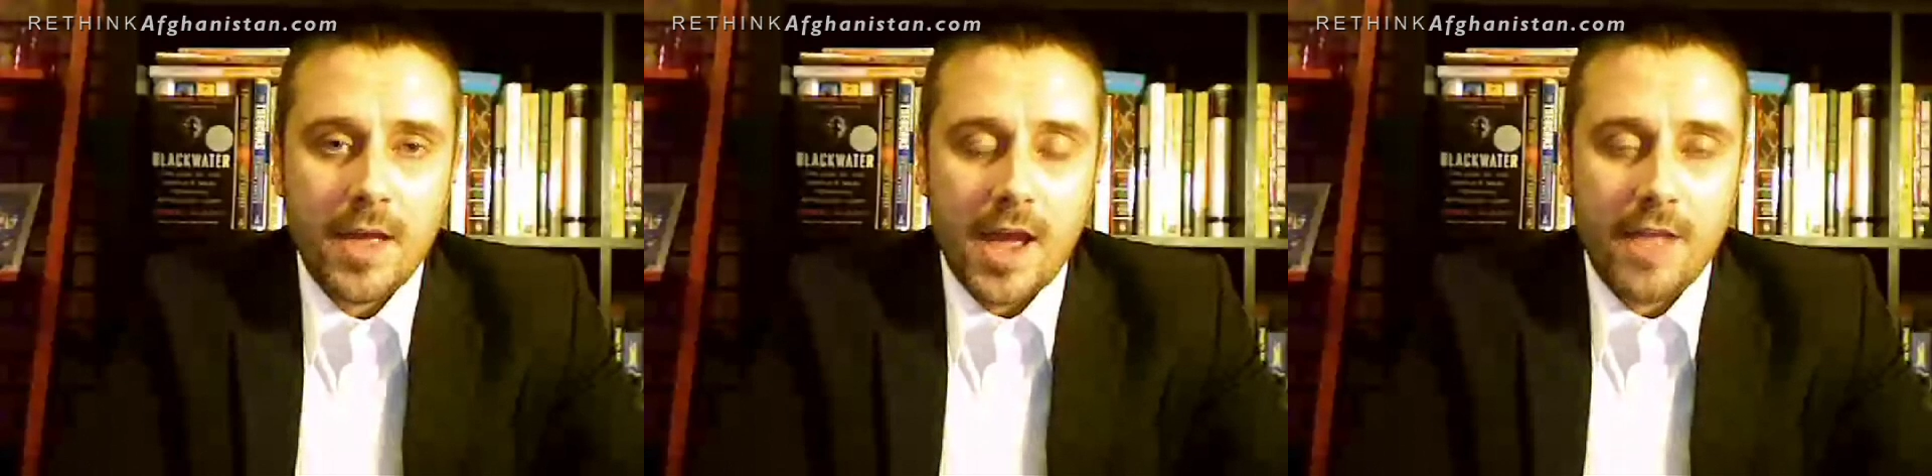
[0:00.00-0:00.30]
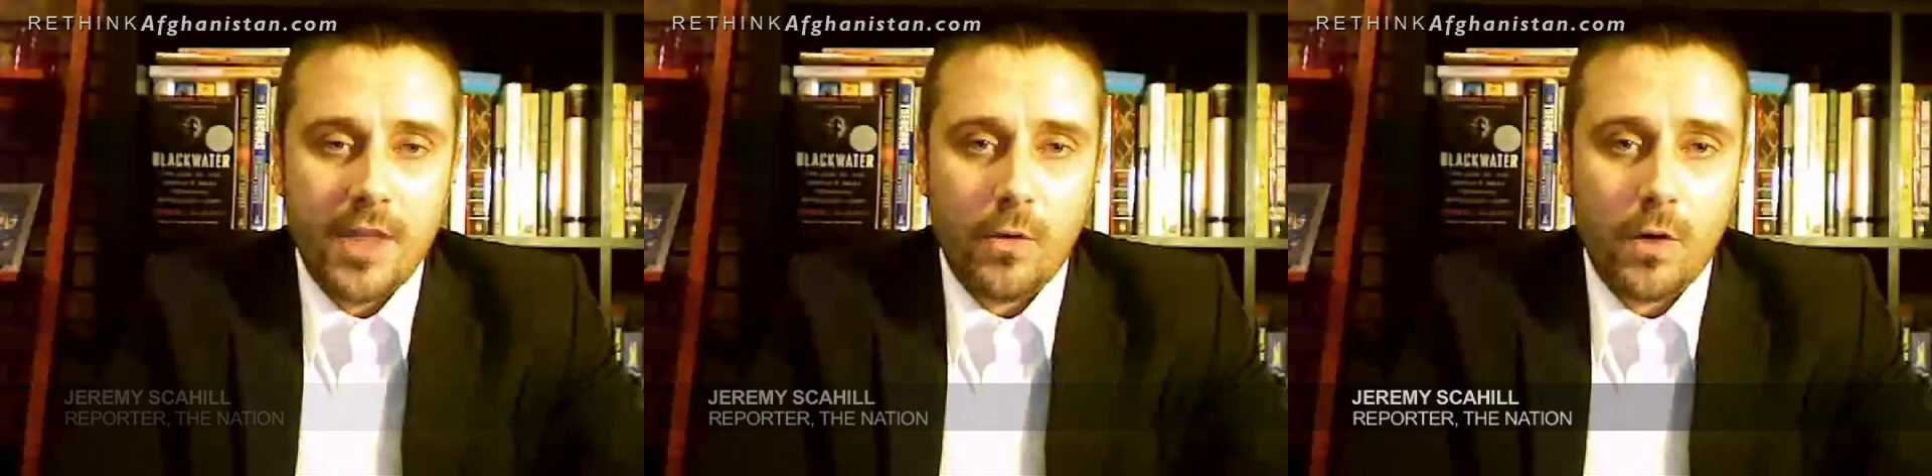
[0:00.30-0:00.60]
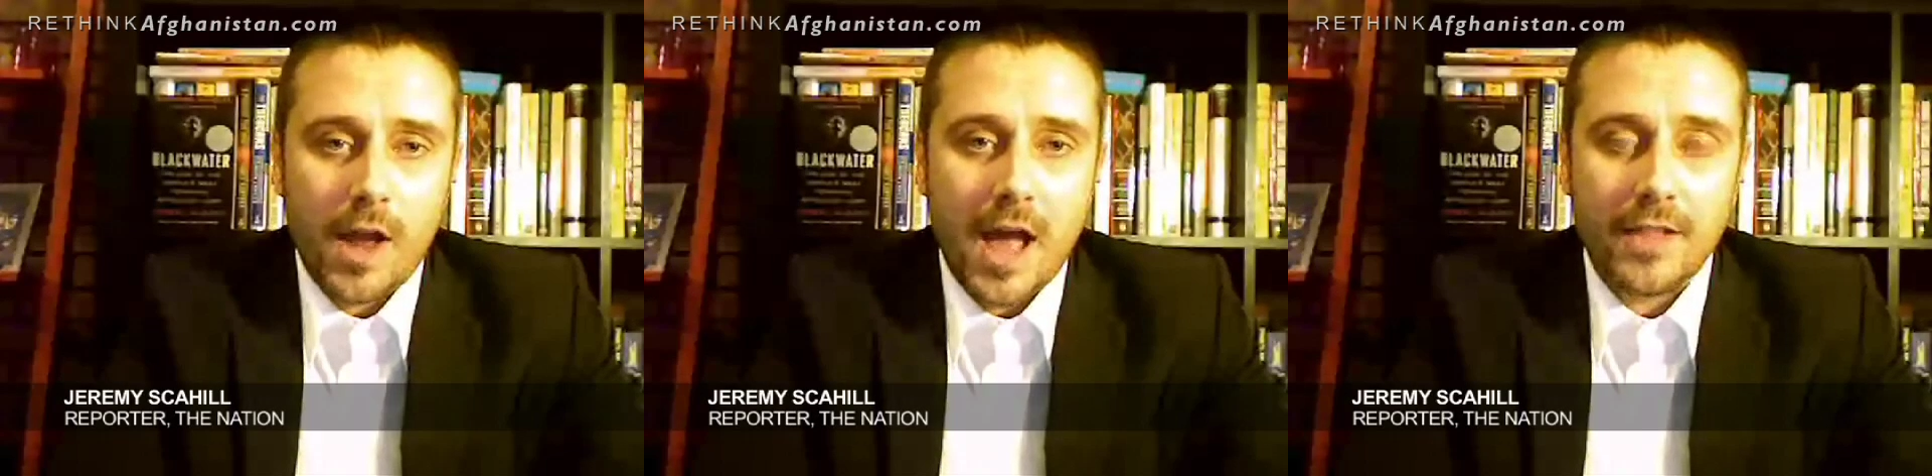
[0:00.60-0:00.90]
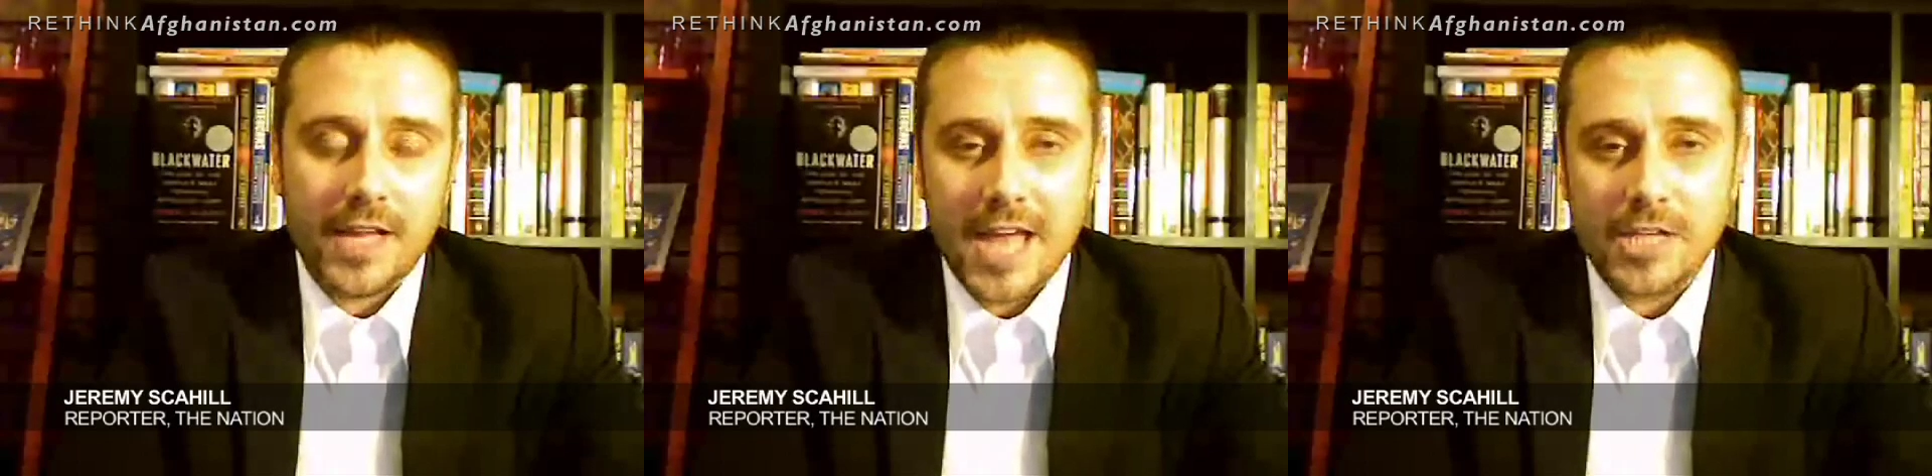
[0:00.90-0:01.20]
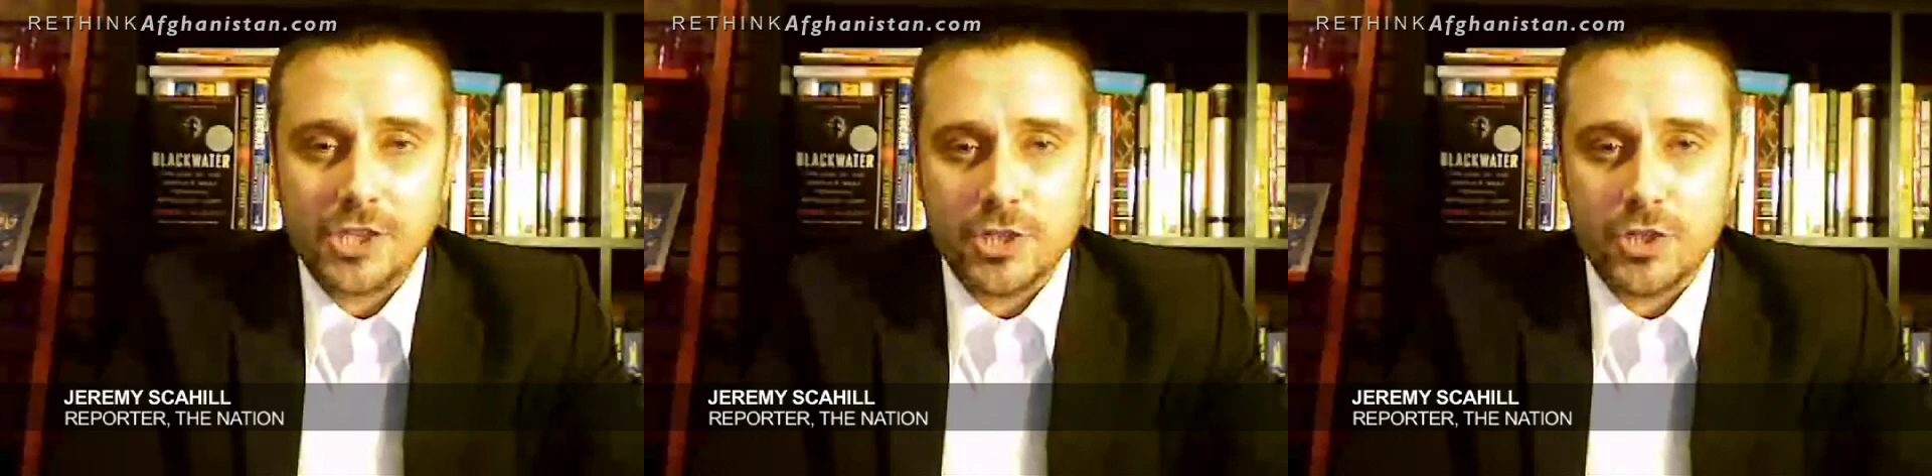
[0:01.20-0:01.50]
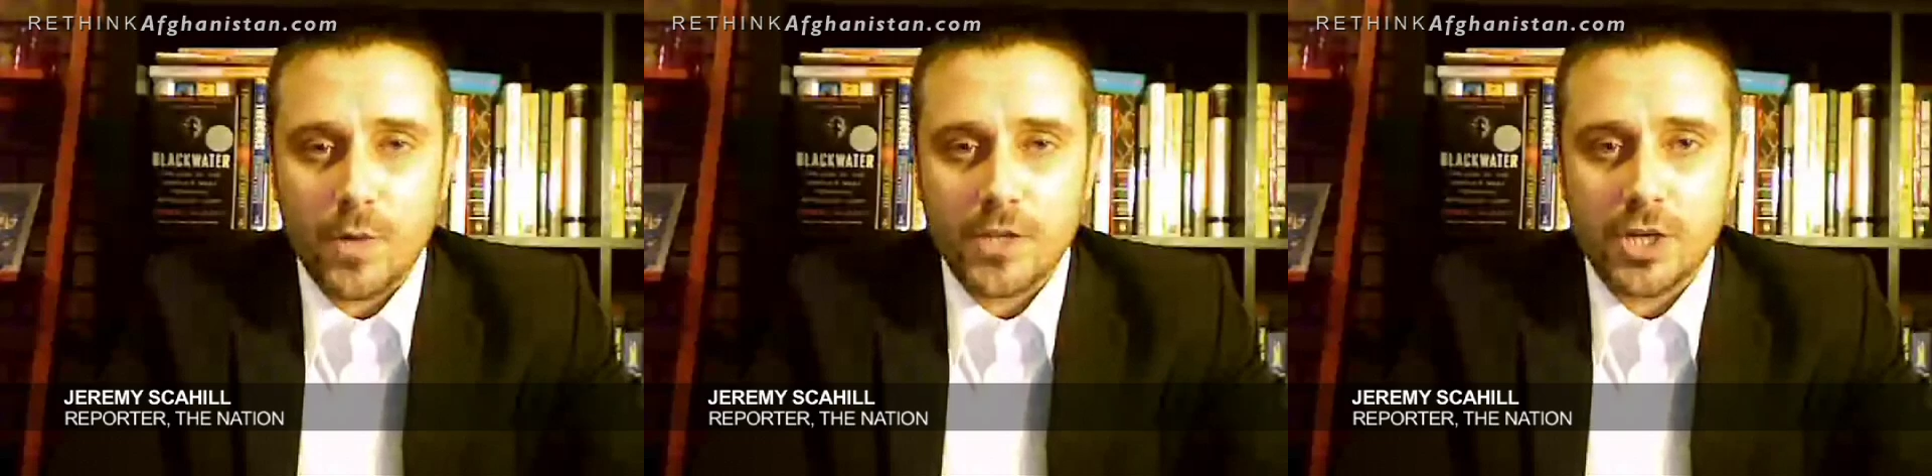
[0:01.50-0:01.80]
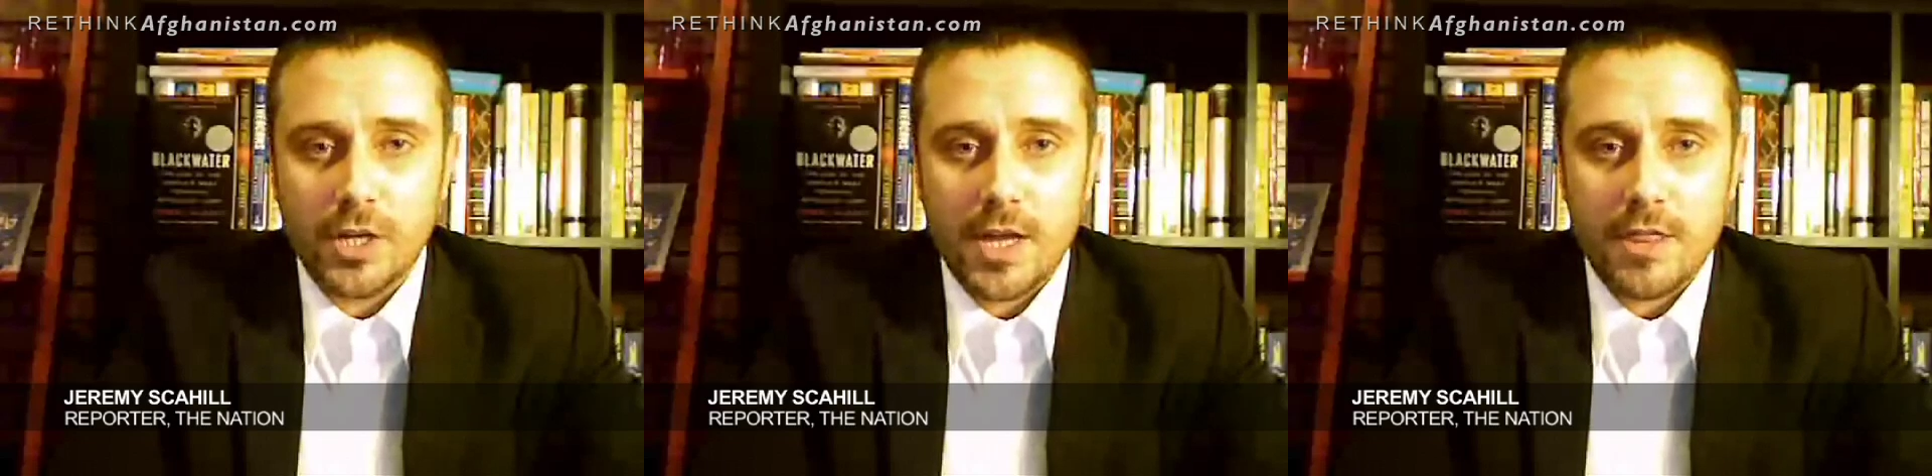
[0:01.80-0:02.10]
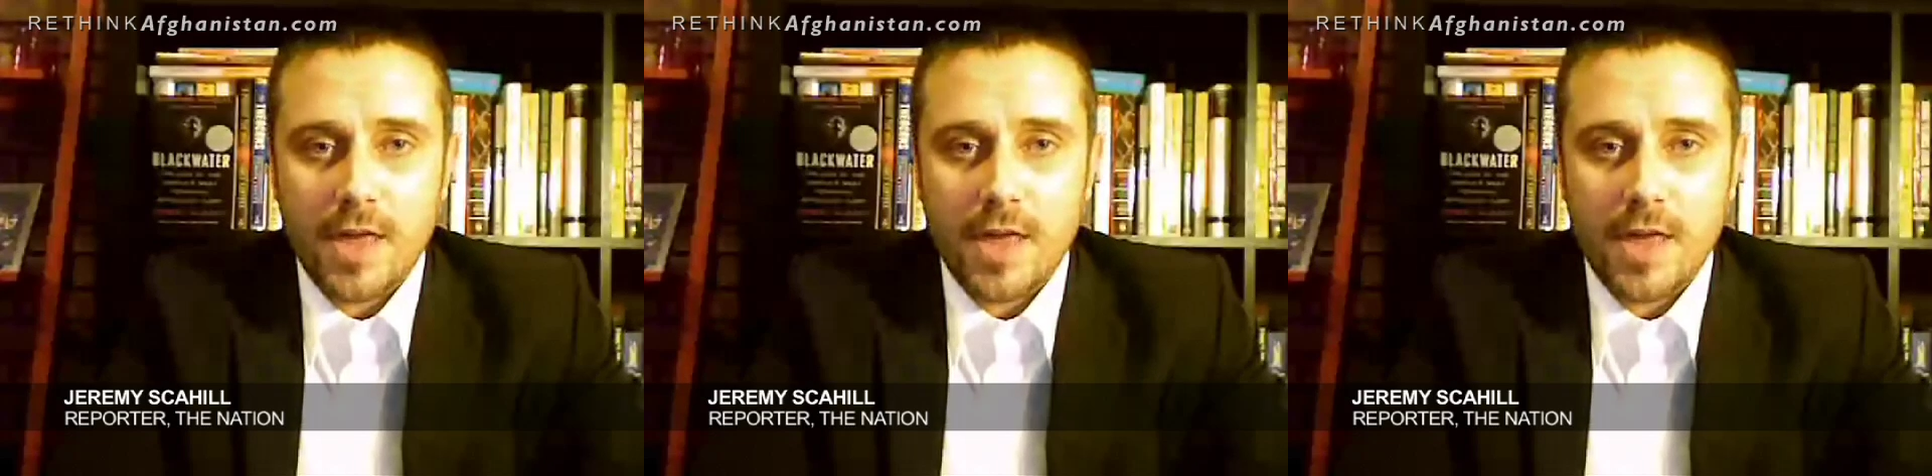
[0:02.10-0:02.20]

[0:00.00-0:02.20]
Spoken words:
And there were allegations originally